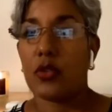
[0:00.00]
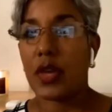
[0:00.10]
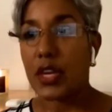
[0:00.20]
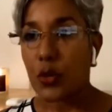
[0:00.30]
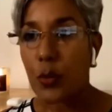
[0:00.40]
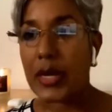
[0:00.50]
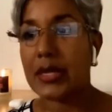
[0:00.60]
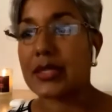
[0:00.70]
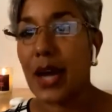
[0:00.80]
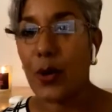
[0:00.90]
So then you
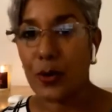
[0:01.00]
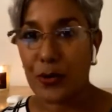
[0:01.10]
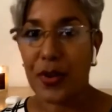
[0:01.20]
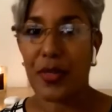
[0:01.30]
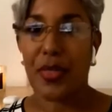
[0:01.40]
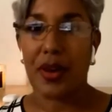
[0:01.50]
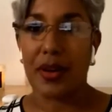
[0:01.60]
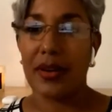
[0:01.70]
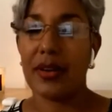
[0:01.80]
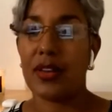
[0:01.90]
whittle down further.